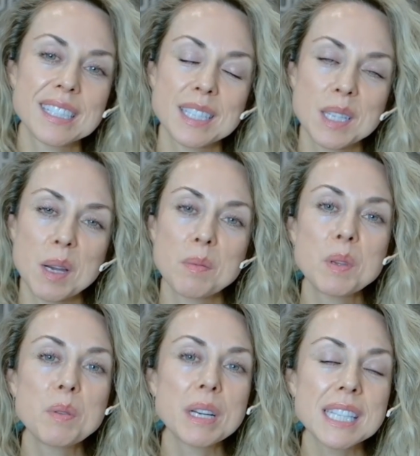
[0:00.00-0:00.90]
system,
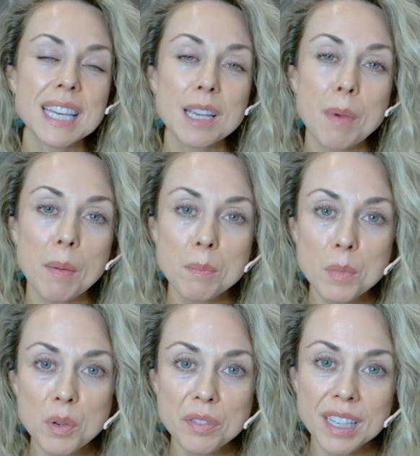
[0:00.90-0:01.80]
you want to think about
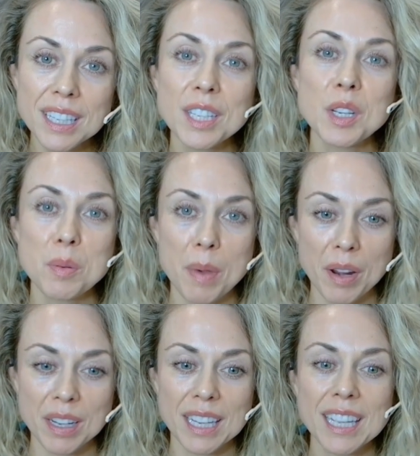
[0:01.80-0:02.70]
moving your
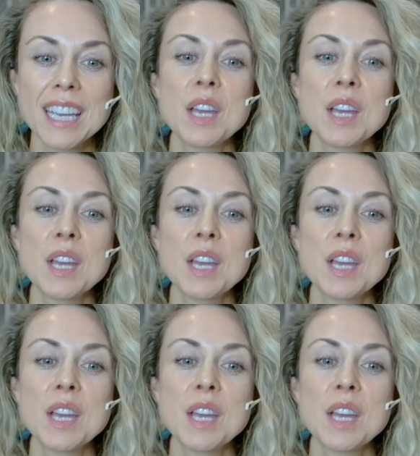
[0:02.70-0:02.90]
body,